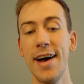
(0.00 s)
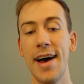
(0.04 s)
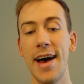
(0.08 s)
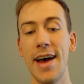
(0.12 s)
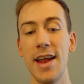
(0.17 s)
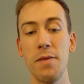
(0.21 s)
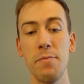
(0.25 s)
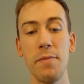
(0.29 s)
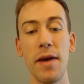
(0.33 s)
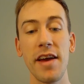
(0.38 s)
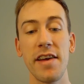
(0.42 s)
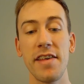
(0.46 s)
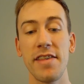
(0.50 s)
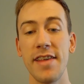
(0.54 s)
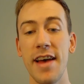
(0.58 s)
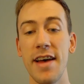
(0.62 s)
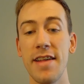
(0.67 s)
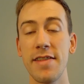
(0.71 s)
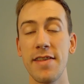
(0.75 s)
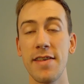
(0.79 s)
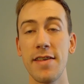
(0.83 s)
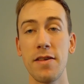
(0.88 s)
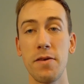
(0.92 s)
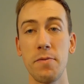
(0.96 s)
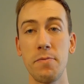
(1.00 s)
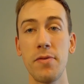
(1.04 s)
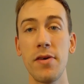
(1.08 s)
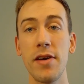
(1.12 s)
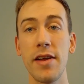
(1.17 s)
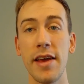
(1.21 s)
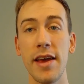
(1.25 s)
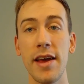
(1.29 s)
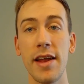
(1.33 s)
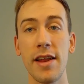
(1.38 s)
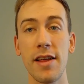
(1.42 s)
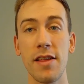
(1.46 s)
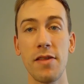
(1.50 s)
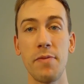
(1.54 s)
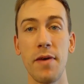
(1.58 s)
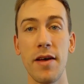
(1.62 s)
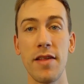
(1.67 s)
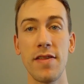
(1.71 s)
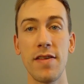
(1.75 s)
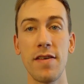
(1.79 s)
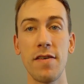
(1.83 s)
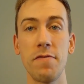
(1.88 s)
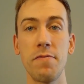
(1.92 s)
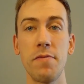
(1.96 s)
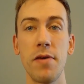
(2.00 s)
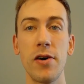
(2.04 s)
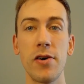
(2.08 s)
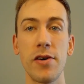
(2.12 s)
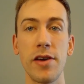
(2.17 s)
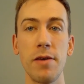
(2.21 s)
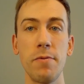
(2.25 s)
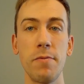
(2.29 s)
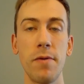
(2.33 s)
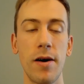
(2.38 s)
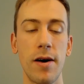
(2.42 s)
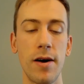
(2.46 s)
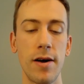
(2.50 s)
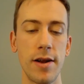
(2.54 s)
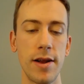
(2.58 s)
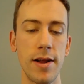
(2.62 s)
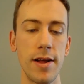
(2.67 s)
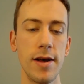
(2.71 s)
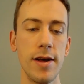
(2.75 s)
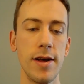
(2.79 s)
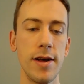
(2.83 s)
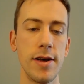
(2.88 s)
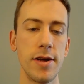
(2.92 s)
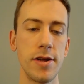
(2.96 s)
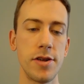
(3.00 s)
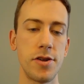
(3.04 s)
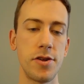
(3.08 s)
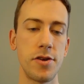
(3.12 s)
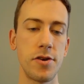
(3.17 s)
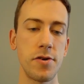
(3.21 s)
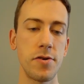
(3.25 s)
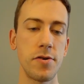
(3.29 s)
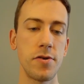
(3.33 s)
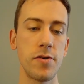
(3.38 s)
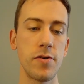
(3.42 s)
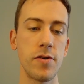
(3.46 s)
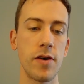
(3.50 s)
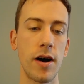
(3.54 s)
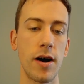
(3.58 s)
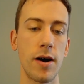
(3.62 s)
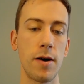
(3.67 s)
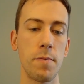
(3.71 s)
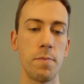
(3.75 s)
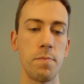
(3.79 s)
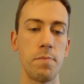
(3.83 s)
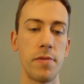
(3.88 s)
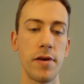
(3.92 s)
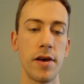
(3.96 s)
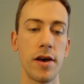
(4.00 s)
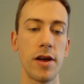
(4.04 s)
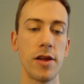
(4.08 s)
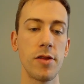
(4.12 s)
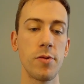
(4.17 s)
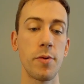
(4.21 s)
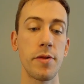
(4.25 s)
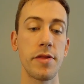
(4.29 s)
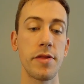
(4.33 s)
And it makes sense. It's a pretty inexpensive Pokemon to build